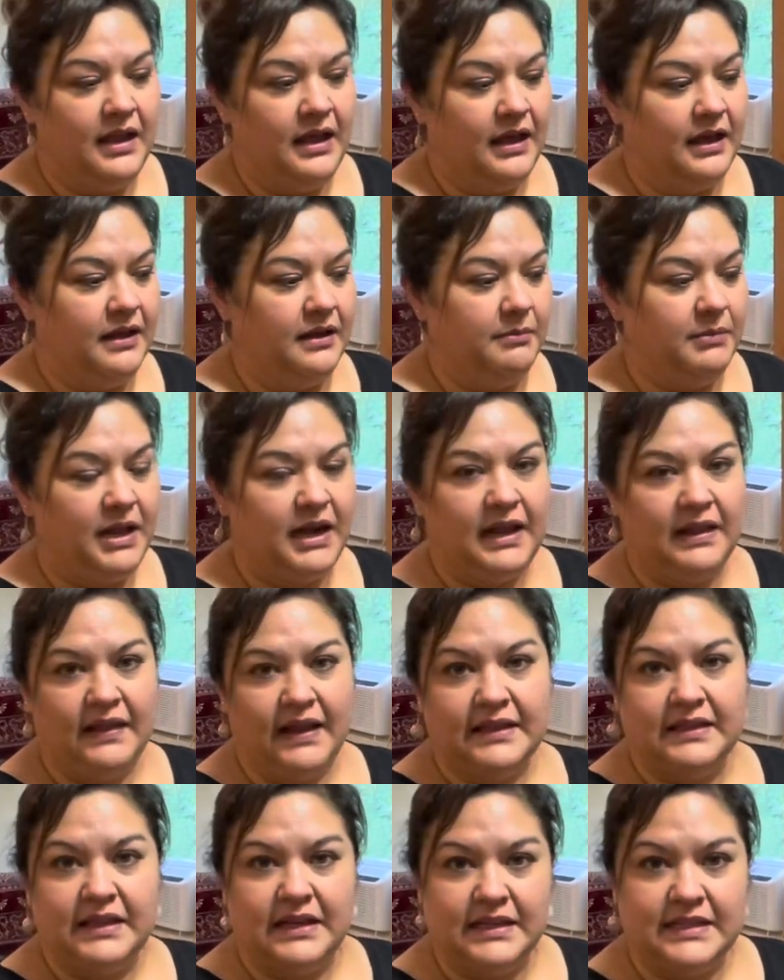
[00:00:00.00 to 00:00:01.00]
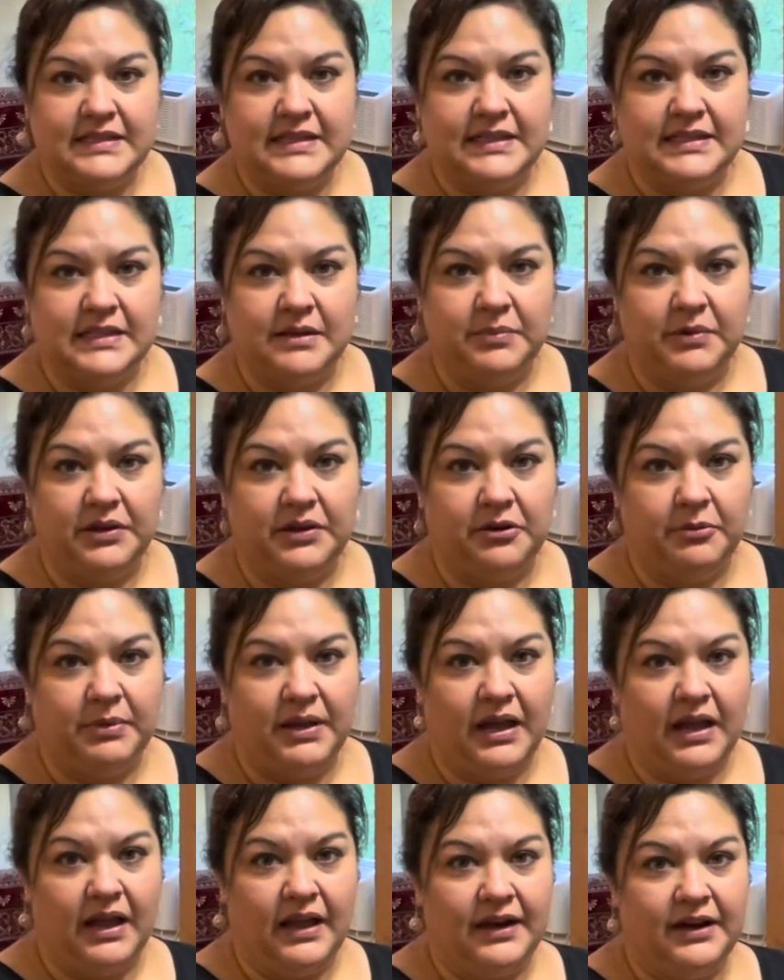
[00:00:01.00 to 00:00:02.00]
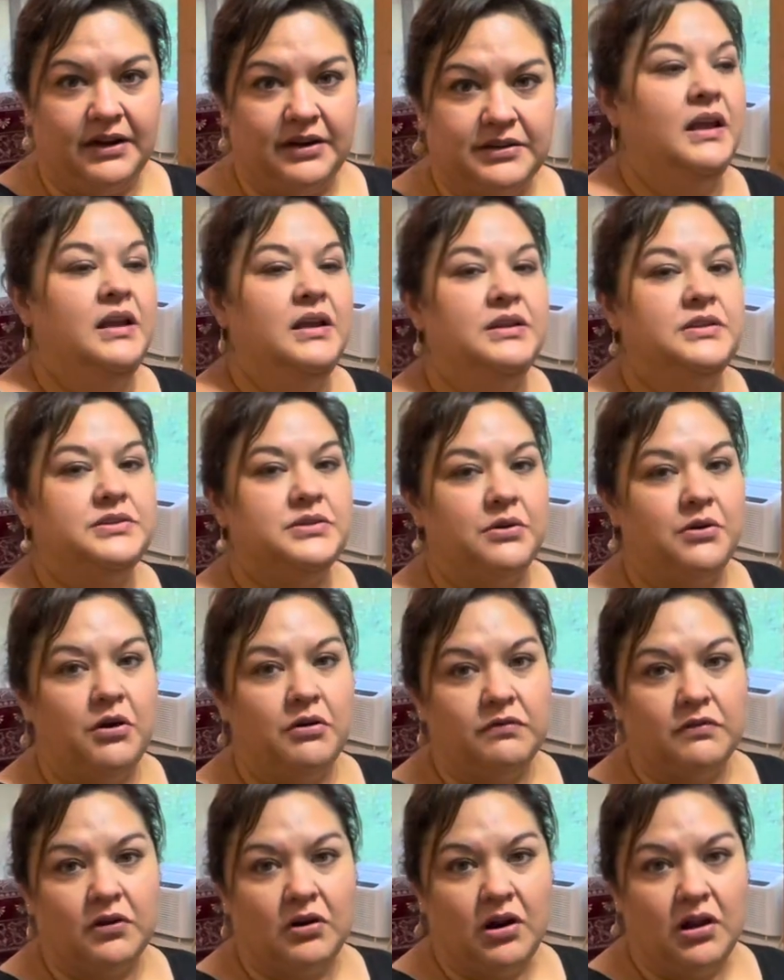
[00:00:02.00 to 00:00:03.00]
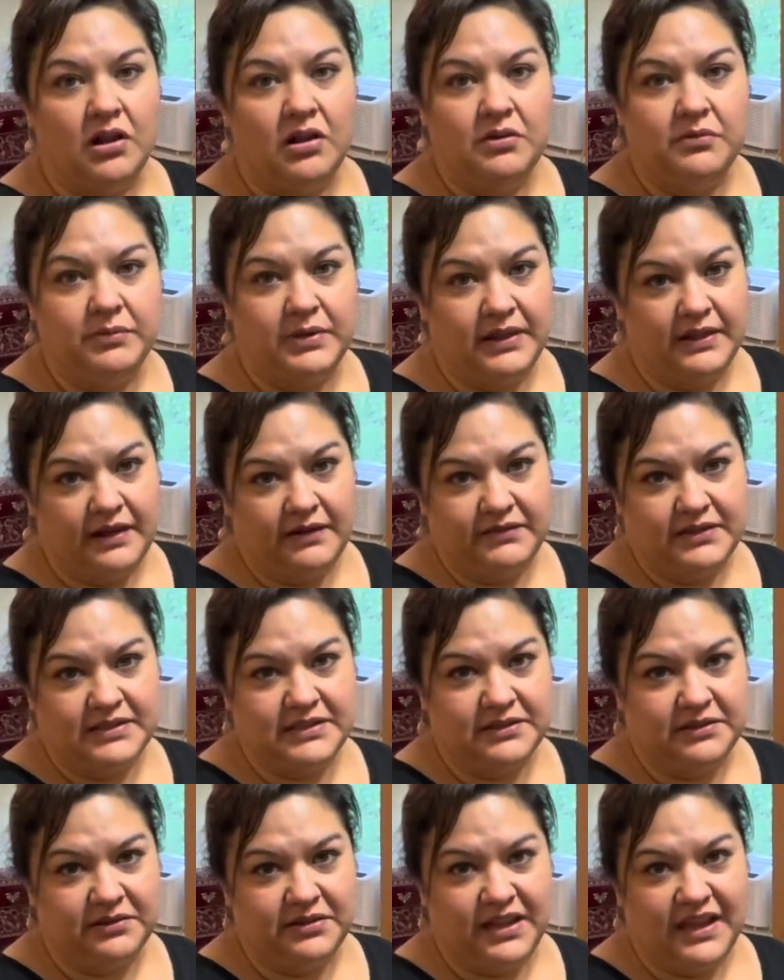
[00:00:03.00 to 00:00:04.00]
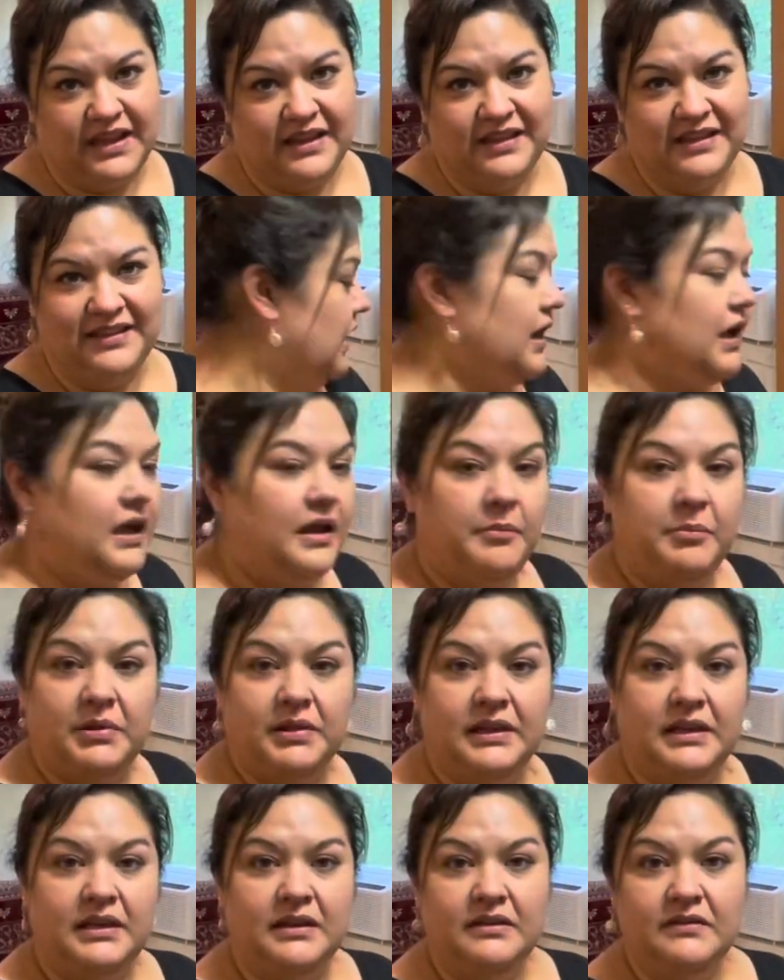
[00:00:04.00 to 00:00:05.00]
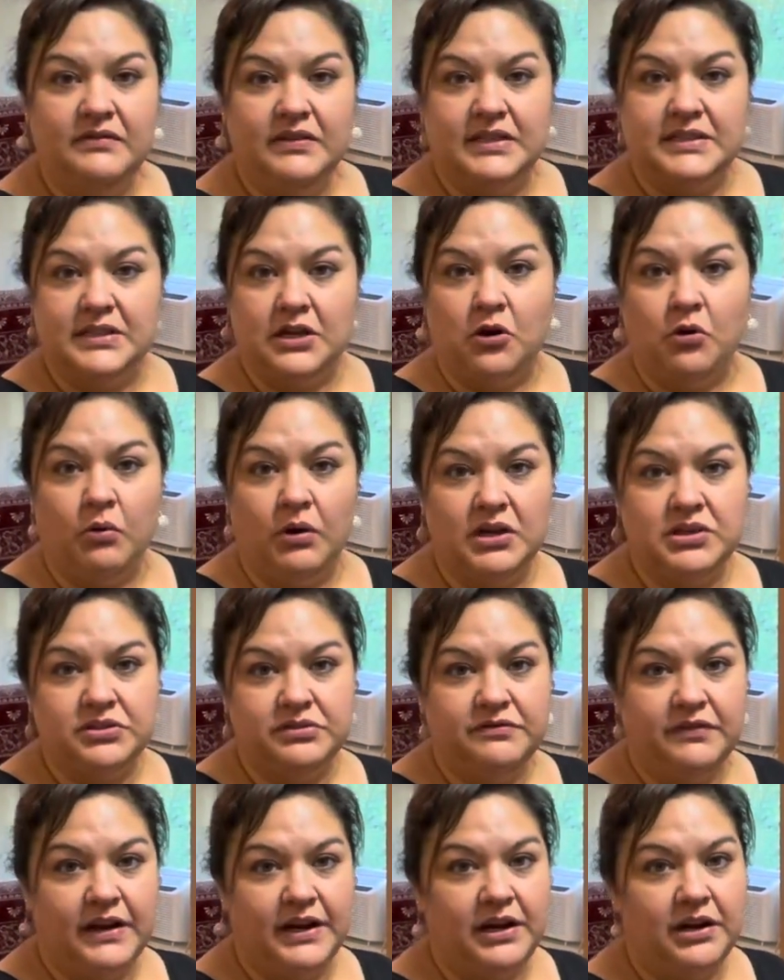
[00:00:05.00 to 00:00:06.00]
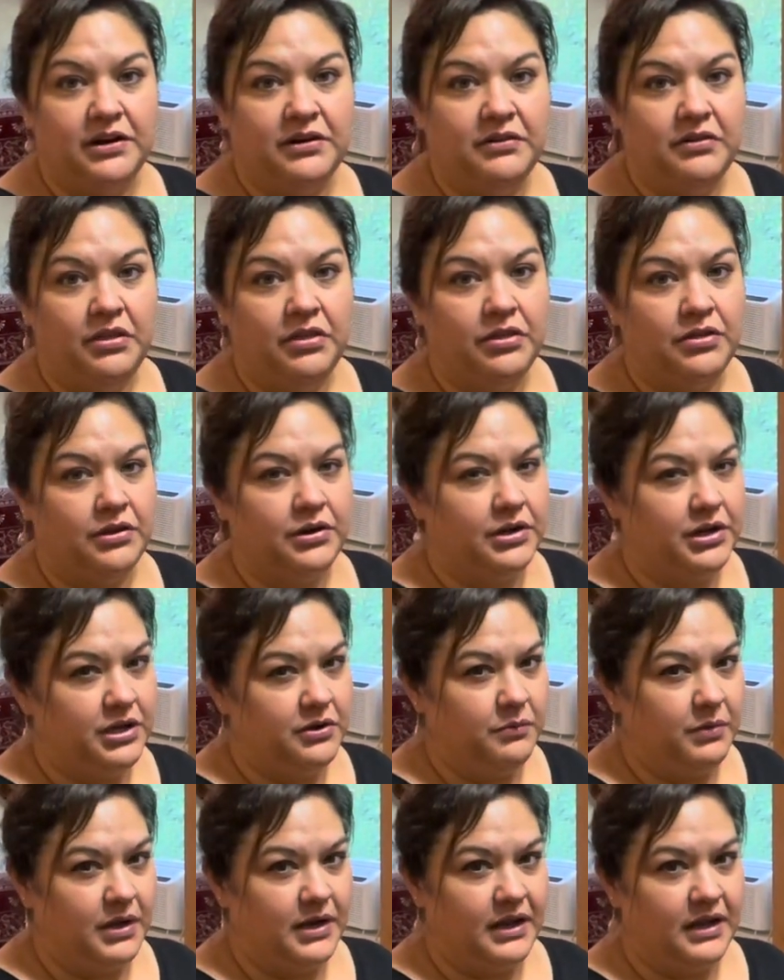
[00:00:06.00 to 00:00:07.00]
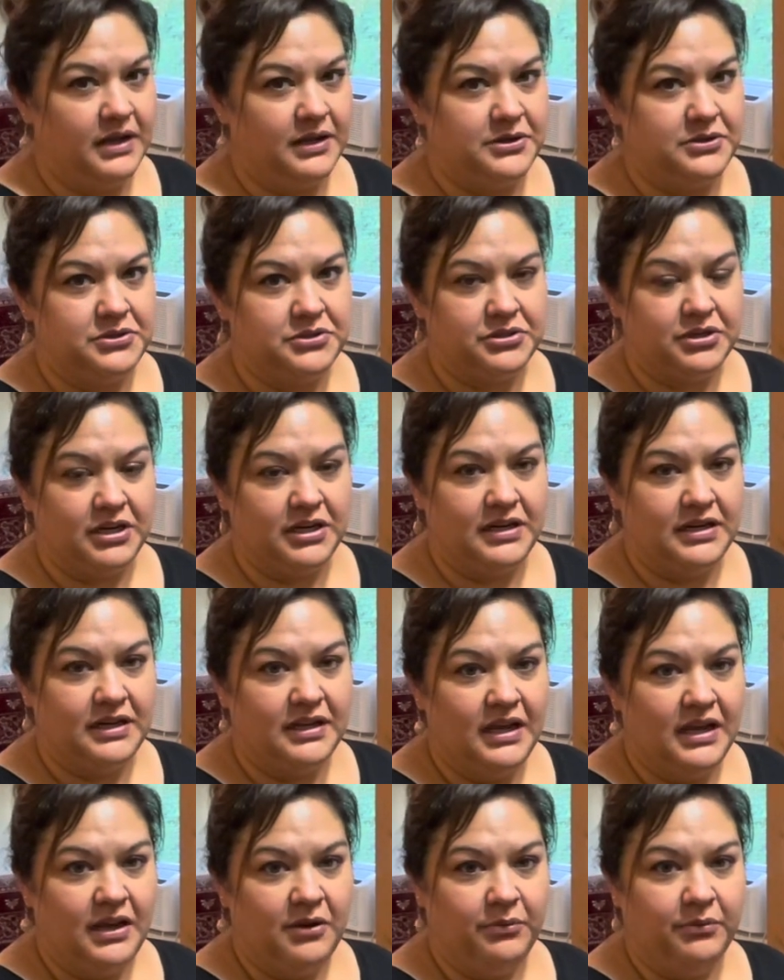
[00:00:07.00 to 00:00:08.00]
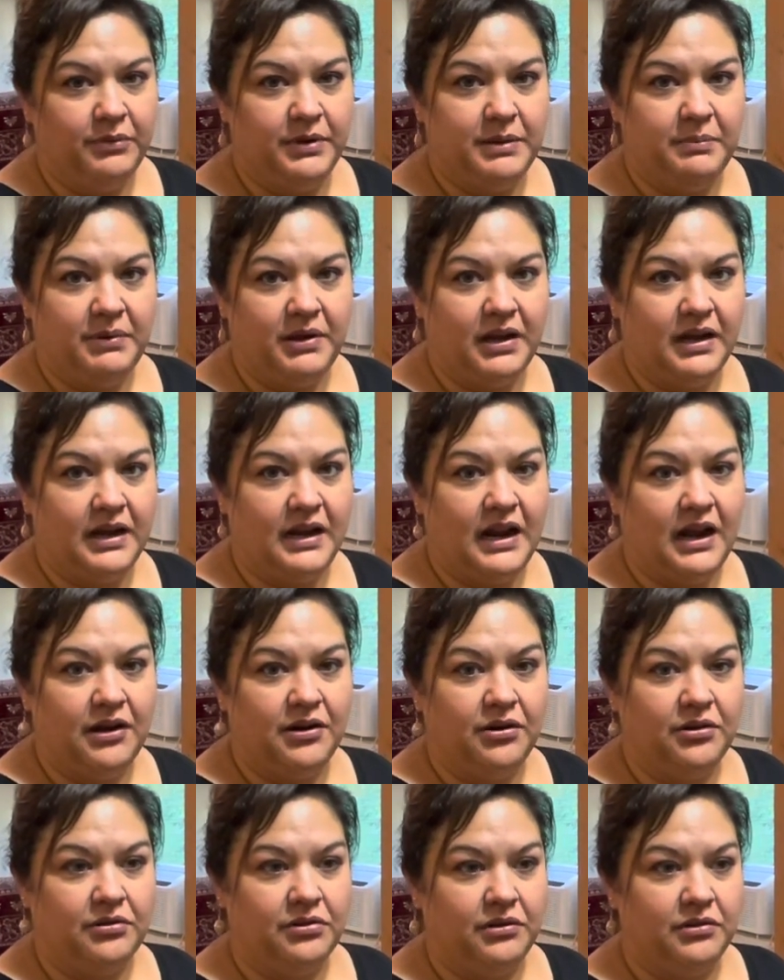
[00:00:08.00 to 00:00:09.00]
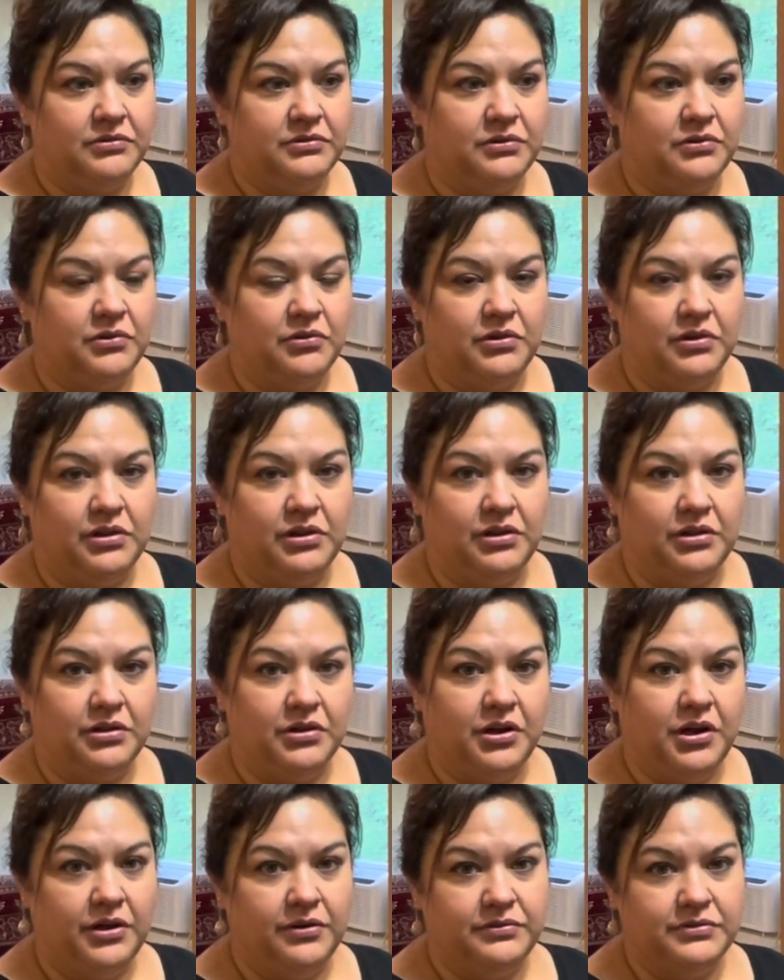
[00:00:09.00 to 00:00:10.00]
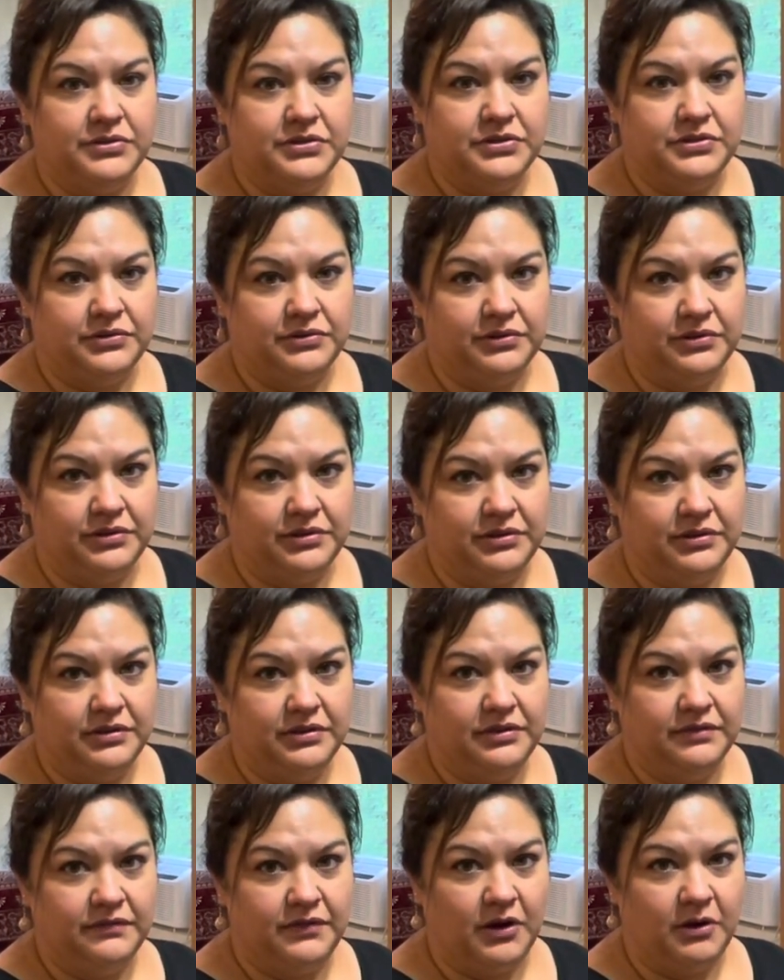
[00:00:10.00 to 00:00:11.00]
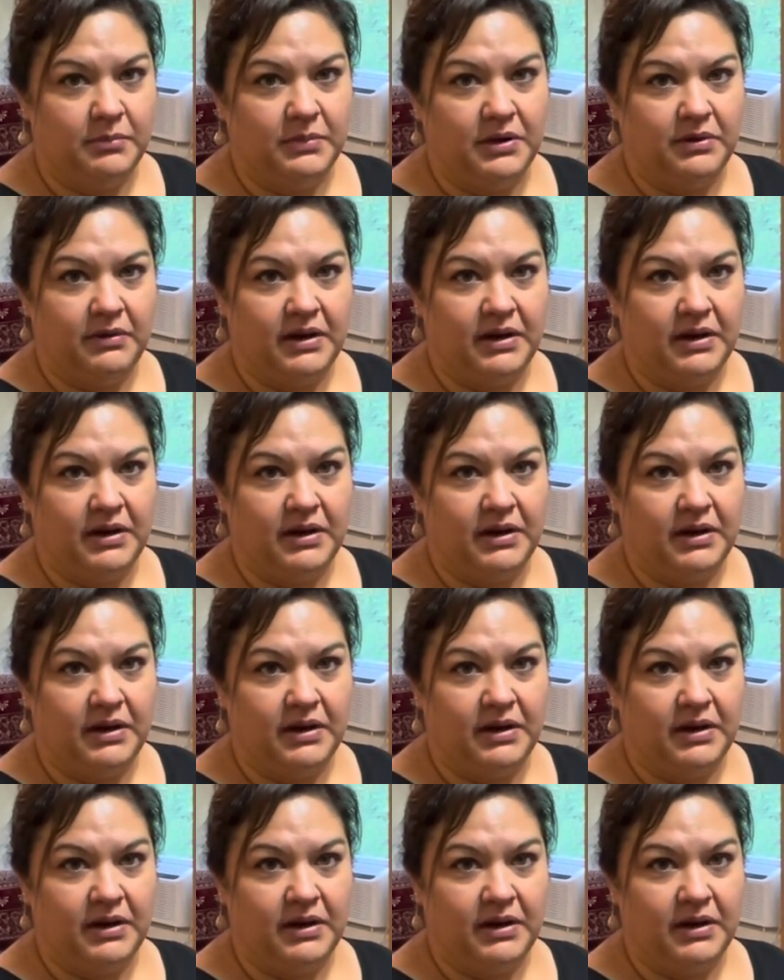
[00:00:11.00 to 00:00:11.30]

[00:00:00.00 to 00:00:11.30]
Um, and I like that it sits up a little bit higher. So overall, we love this little thing. I believe it's a QuadraFire thirty-one hundred. We bought it at our local coastal farm and